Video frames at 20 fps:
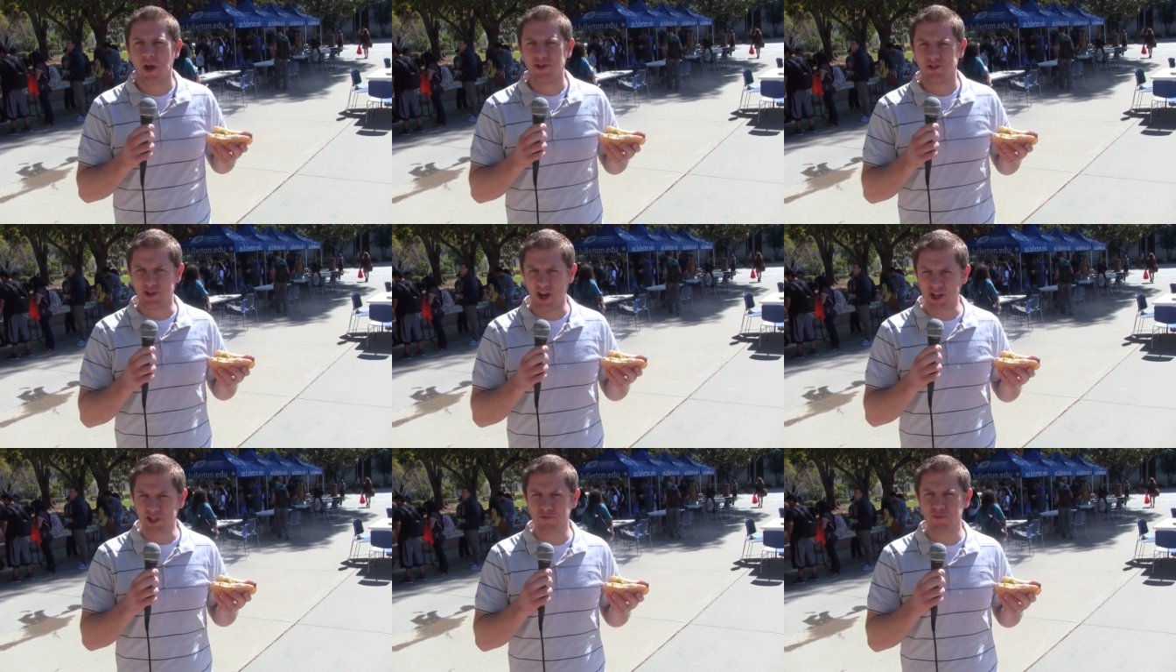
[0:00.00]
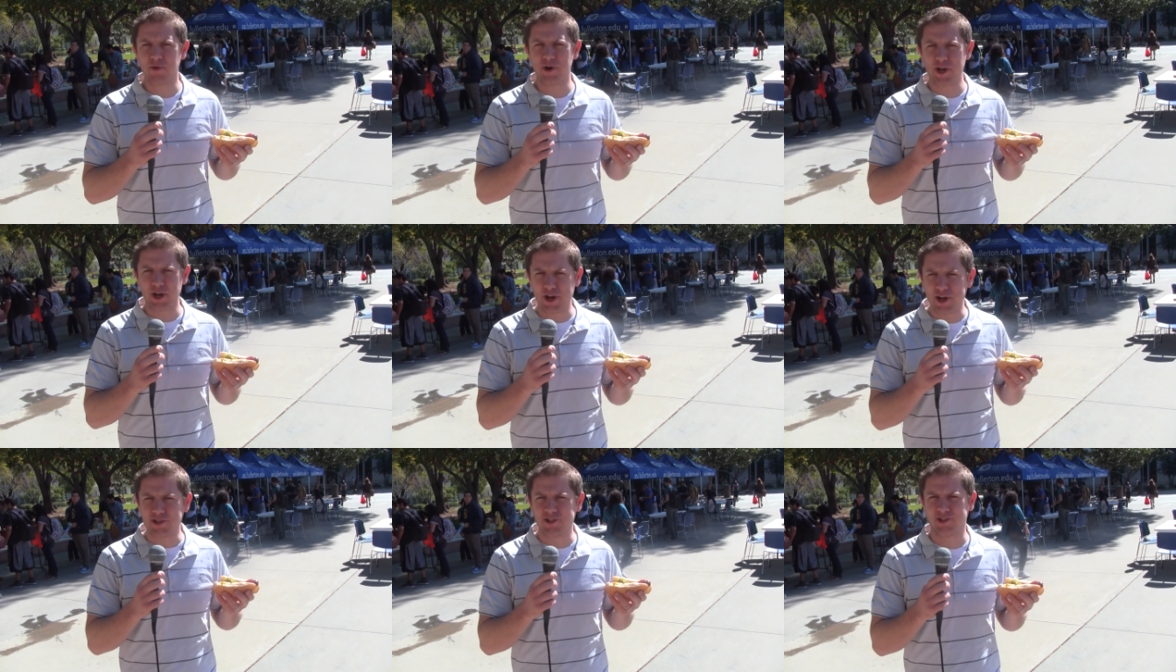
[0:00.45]
tastes
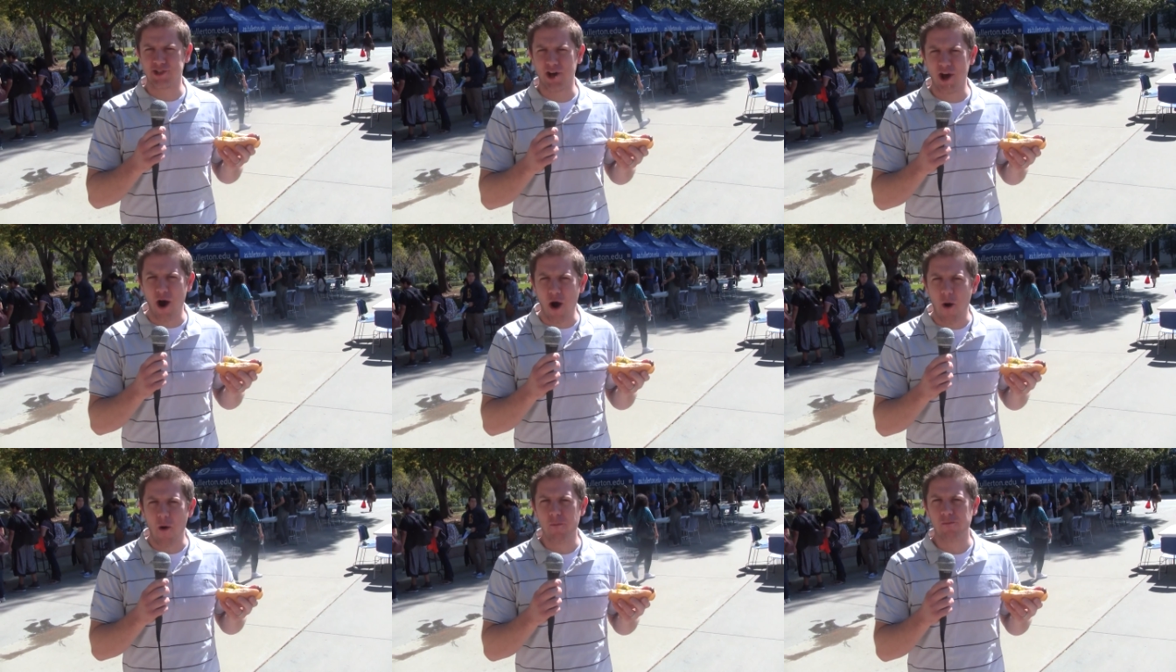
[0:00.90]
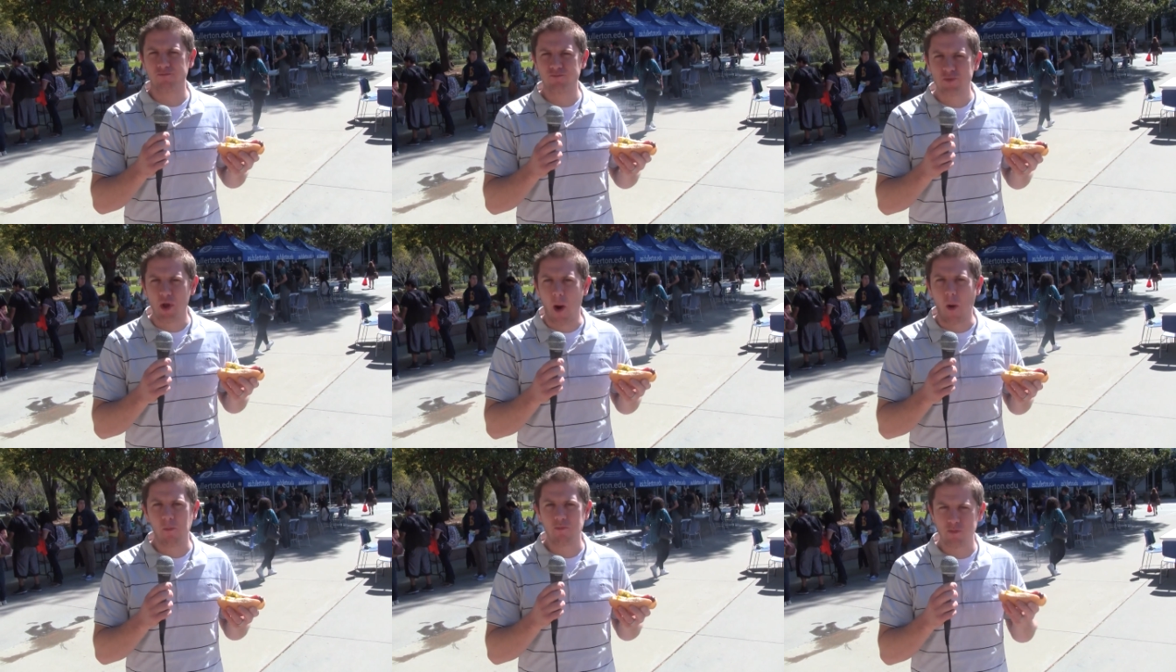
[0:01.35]
pretty good too.
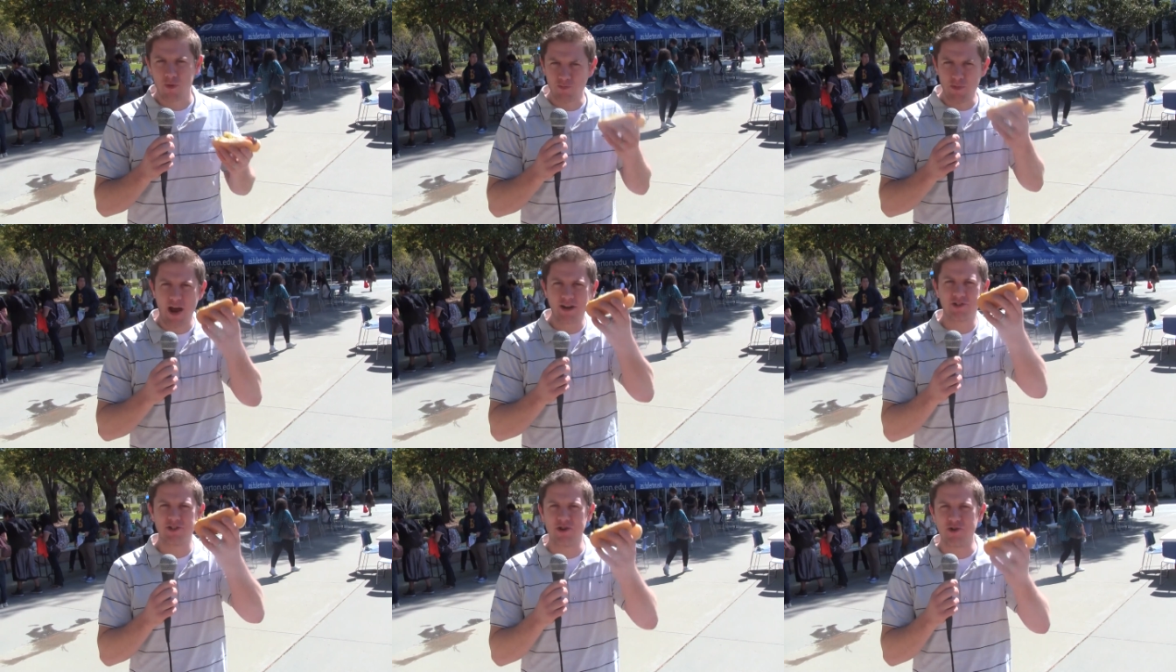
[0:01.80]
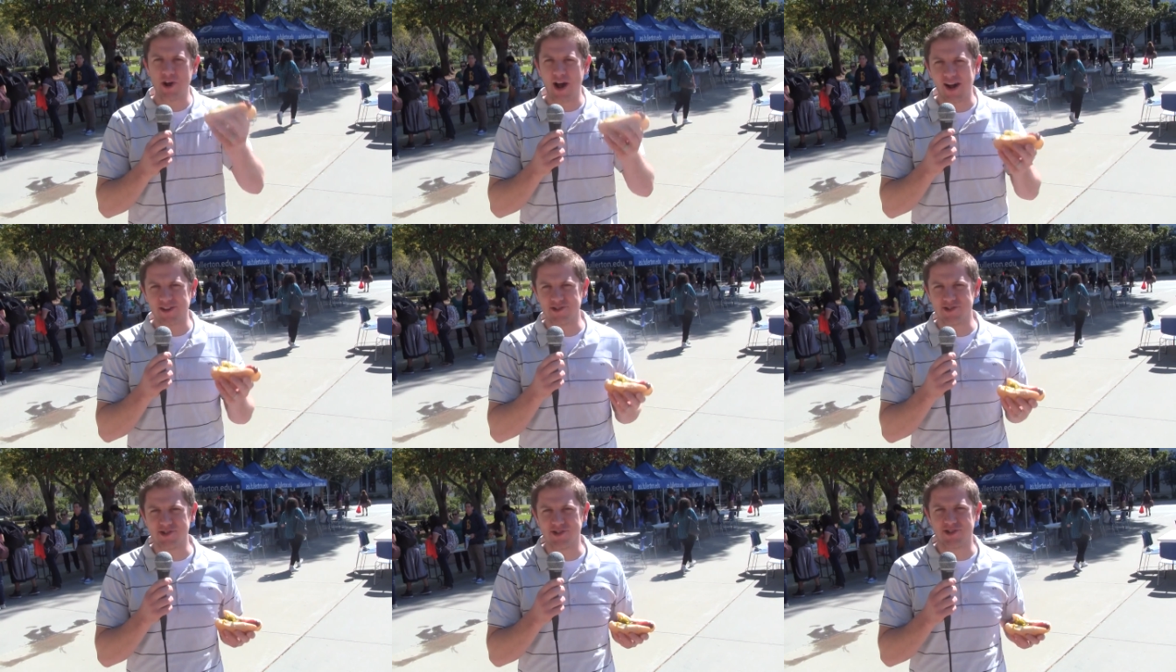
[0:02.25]
Back to you
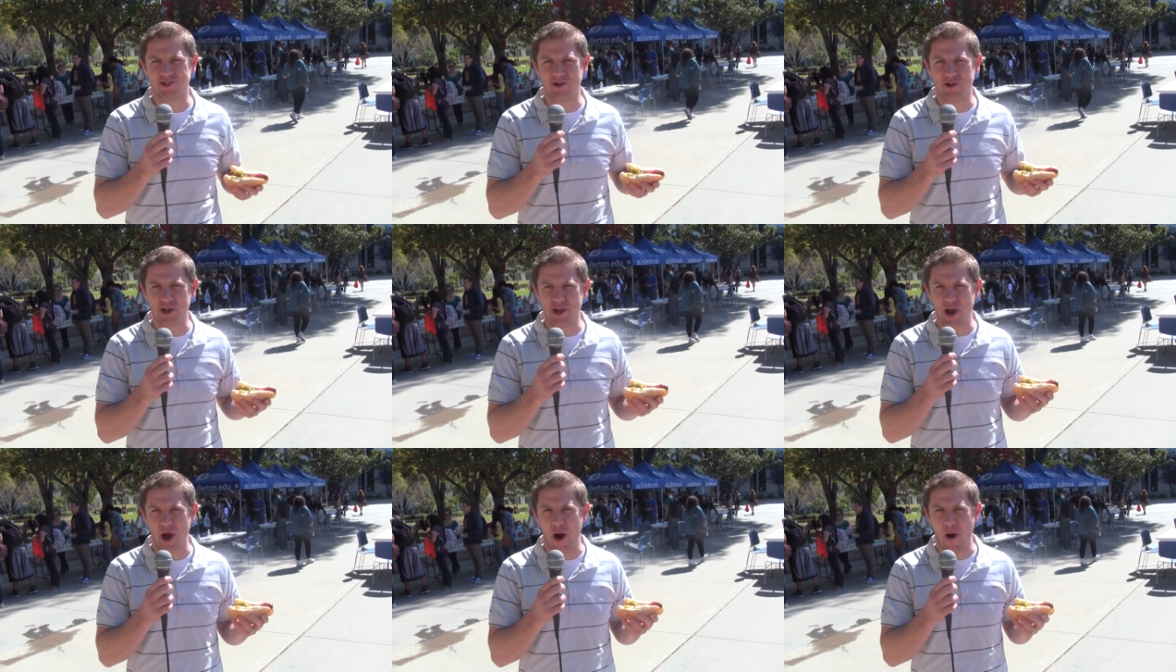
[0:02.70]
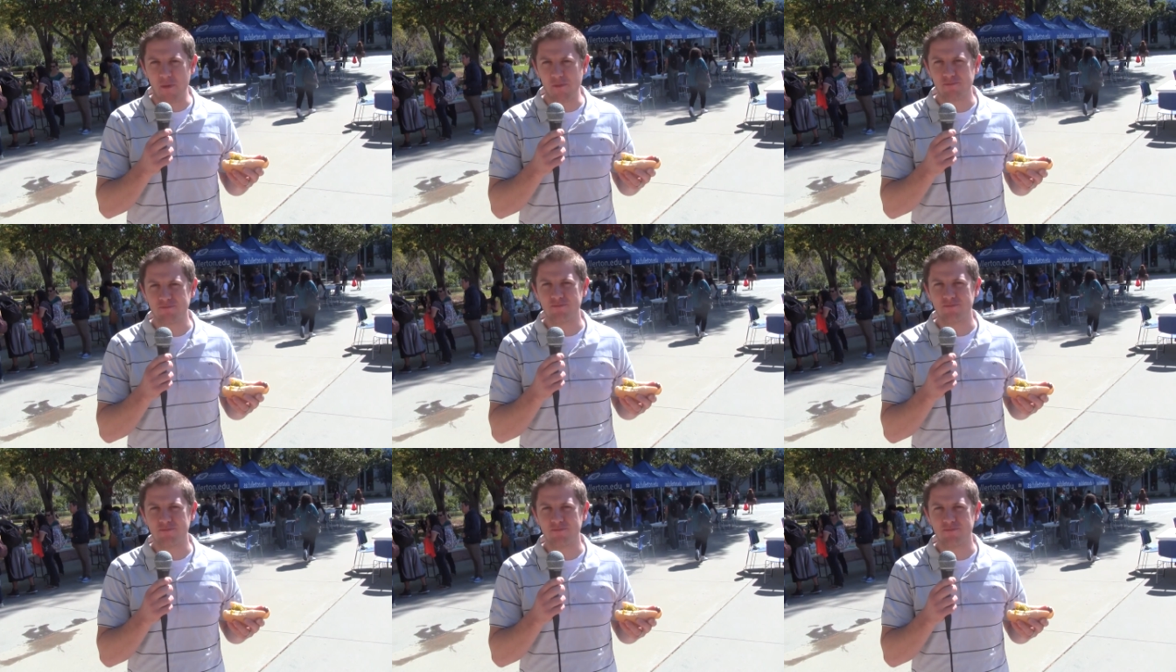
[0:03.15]
guys in the studio.